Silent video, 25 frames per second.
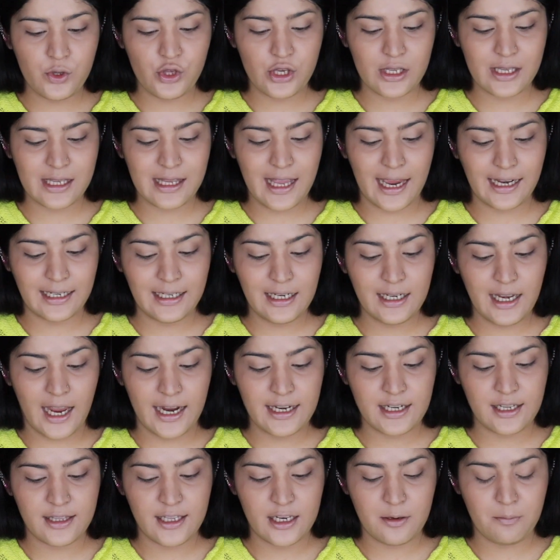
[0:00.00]
which is slightly
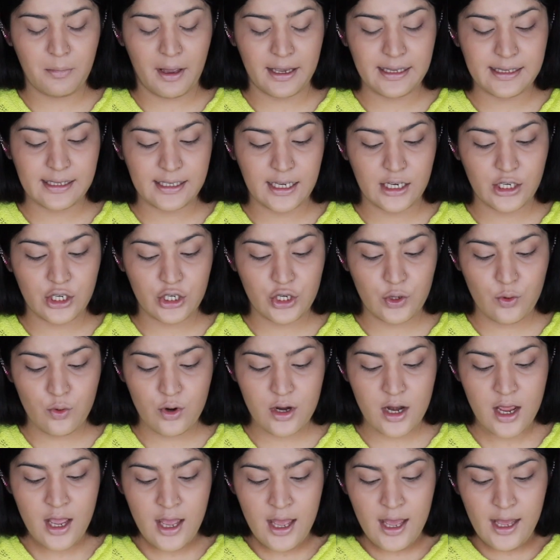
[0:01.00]
lighter than my skin
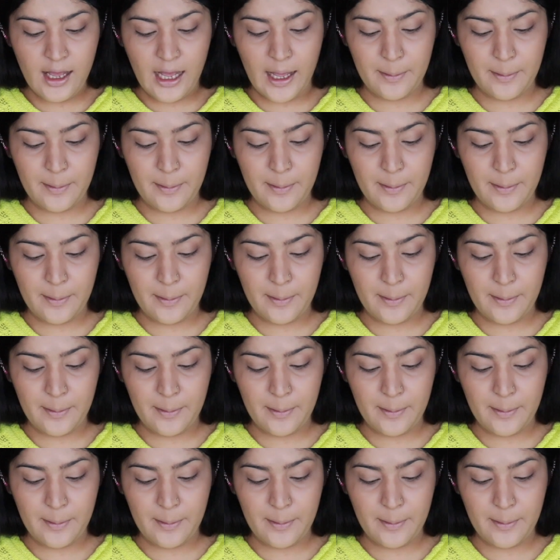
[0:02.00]
tone.